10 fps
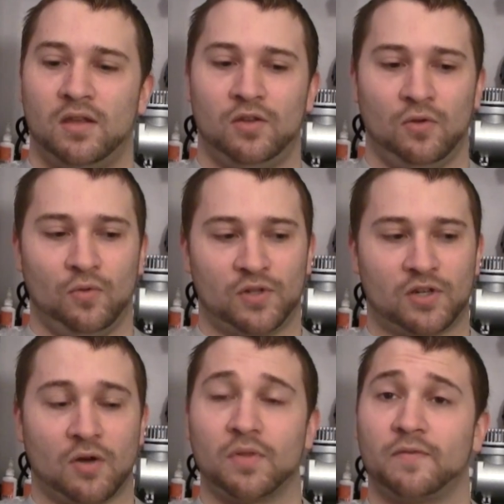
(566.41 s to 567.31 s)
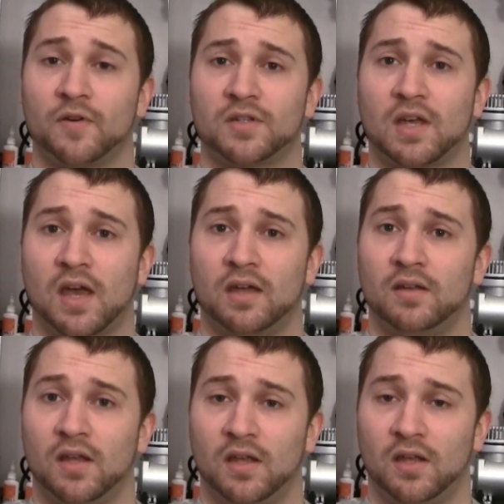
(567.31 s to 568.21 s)
You would start with the first
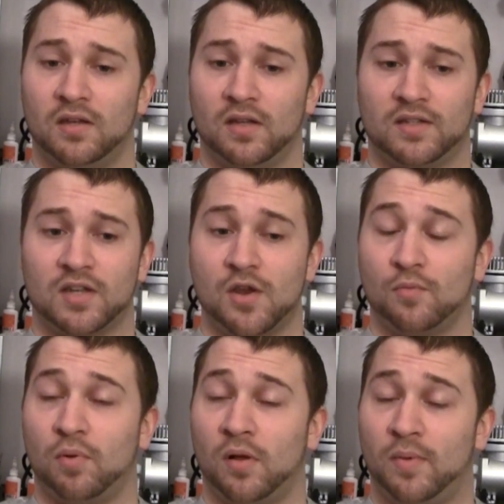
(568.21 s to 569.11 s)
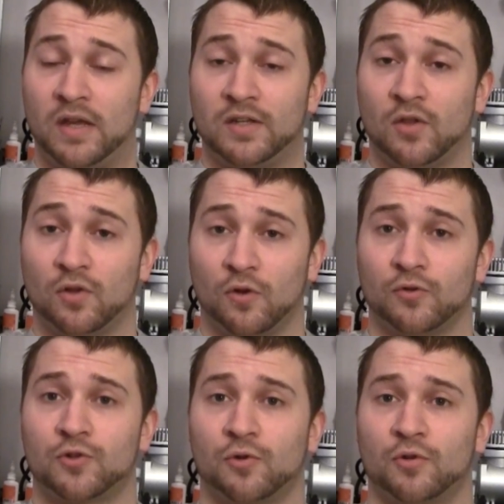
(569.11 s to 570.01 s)
guy, and let's say you're painting on the
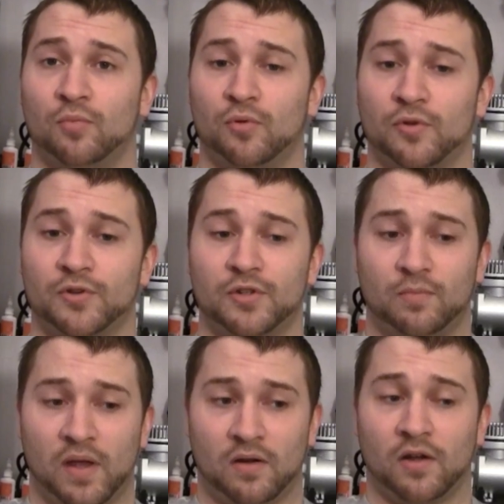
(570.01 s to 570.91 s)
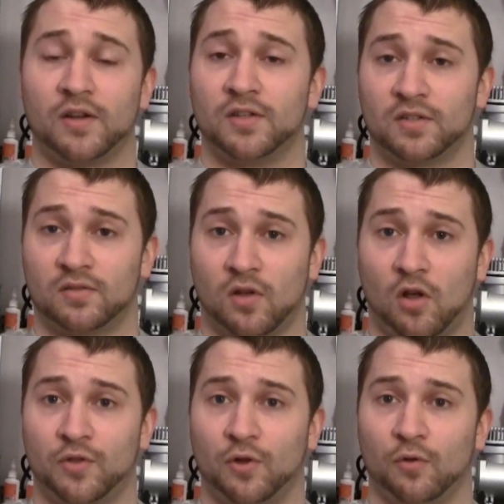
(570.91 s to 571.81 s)
gold shoulder borders. You paint on
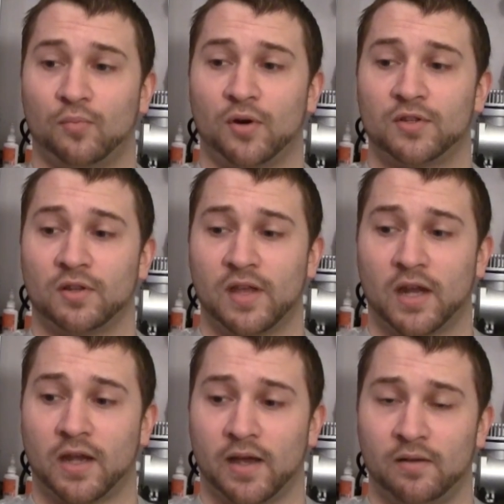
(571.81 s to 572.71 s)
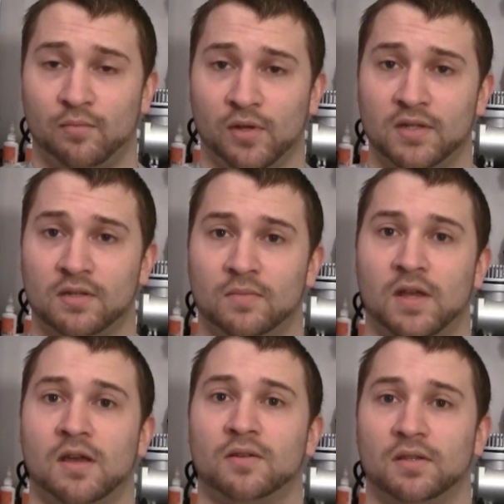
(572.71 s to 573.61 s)
all the gold parts on that guy, place him
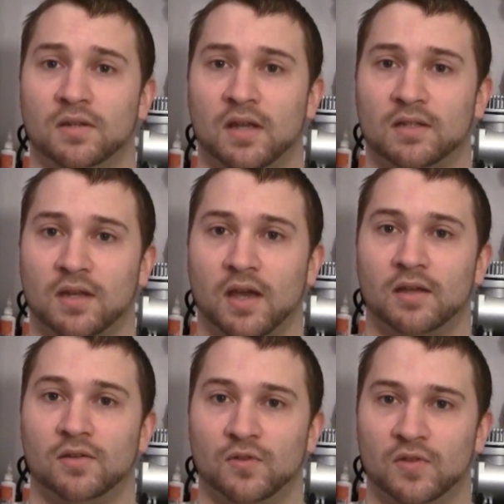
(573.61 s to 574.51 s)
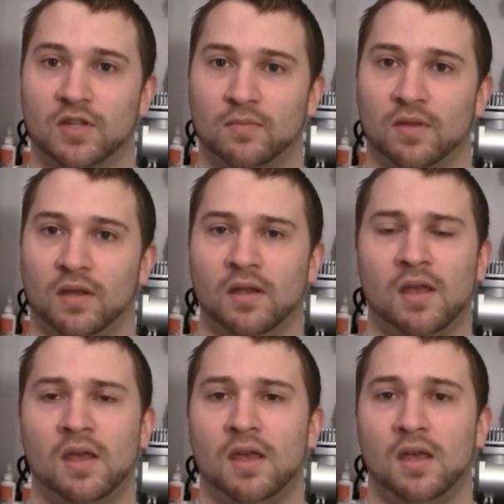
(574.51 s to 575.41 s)
down, get the next guy, do the same thing.
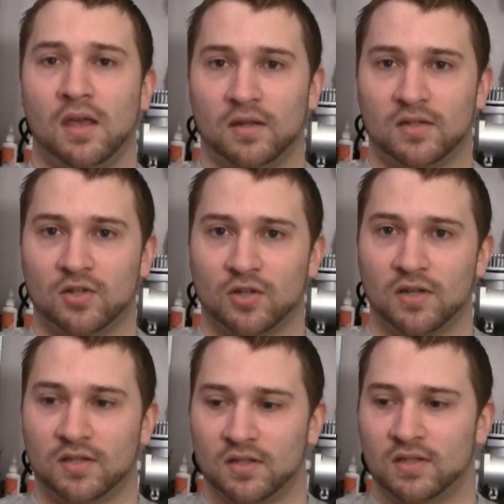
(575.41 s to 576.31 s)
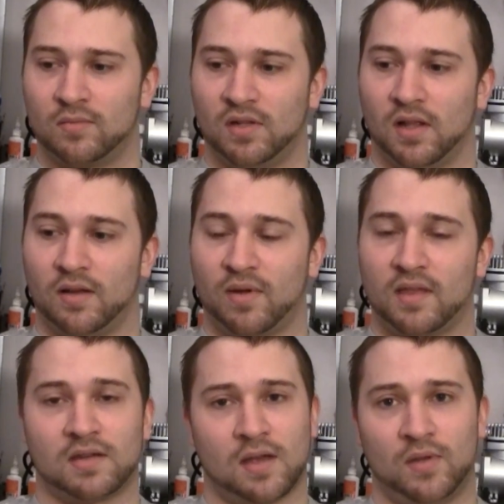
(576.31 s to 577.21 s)
And essentially it's an assembly line. By
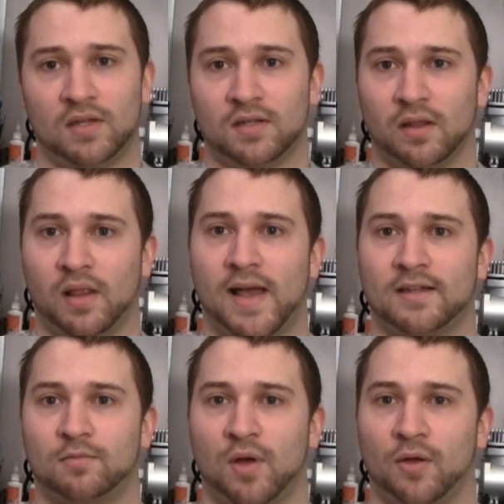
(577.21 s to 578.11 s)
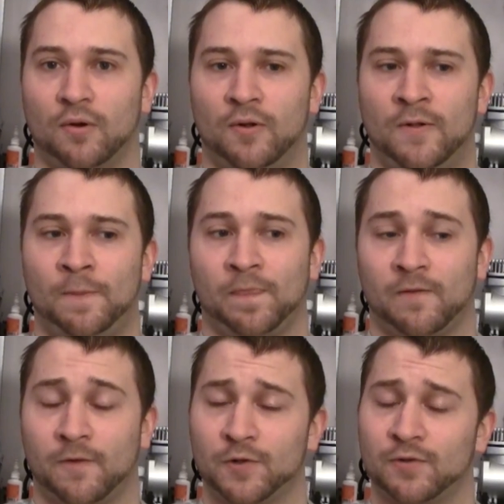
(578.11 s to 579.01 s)
the time you get to the last model, the
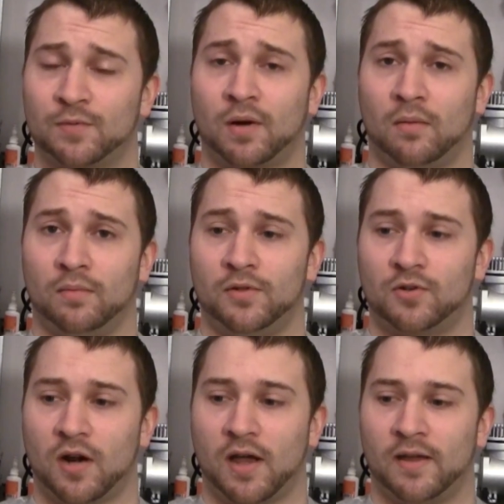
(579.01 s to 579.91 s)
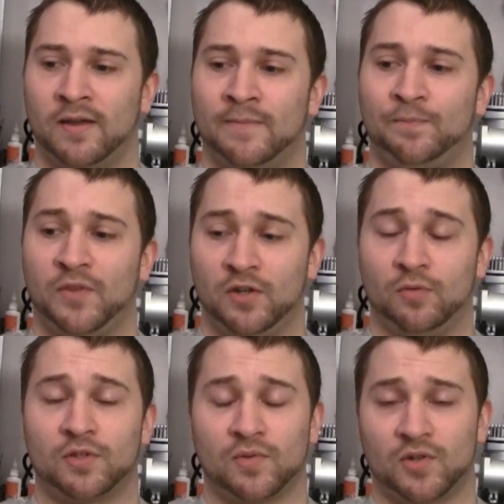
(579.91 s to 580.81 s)
first one's probably dry. Then you
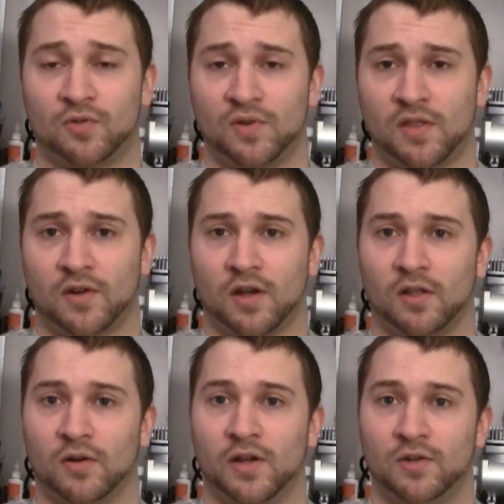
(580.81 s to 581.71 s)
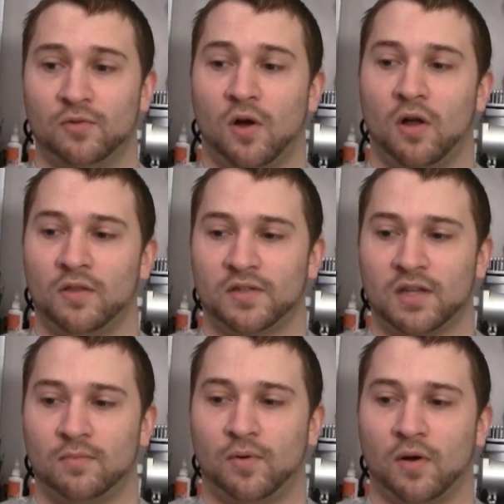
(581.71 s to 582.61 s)
would switch to another color and do all the
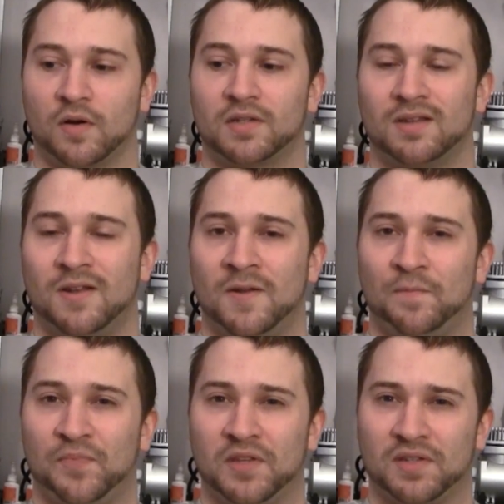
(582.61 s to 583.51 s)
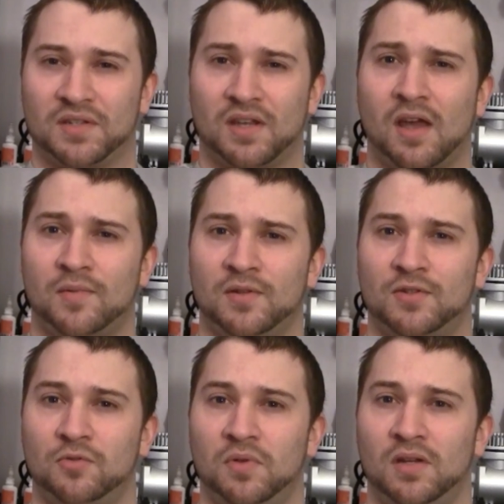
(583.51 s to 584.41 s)
same parts. This is time
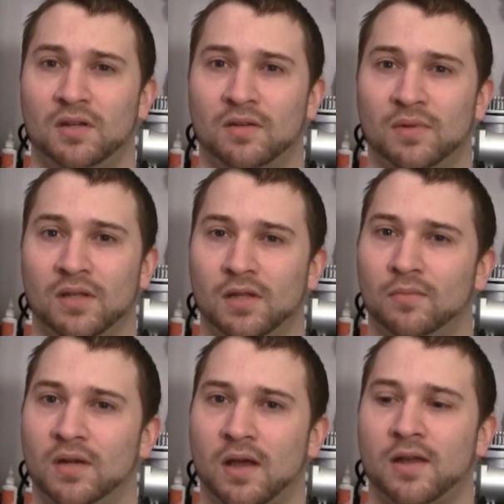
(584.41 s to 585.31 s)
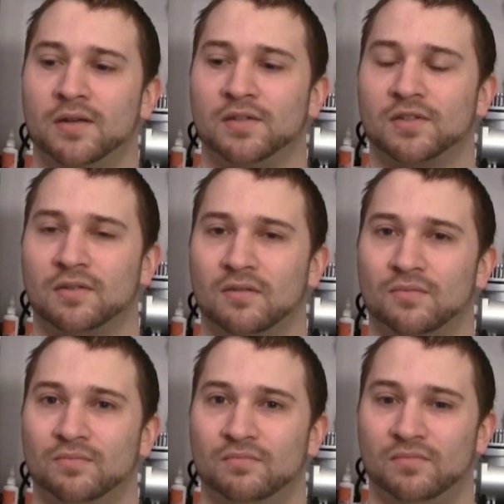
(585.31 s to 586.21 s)
consuming and can be a little monotonous,
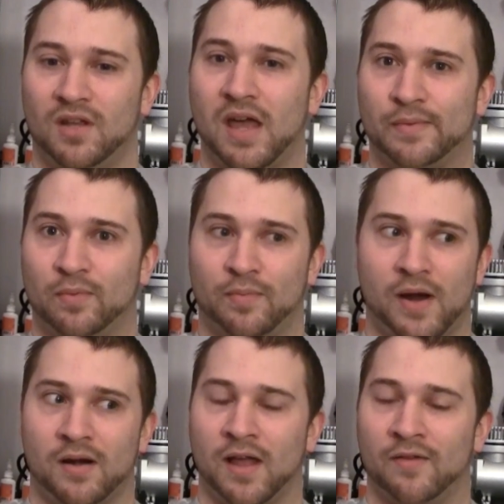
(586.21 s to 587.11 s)
so you got to be prepared.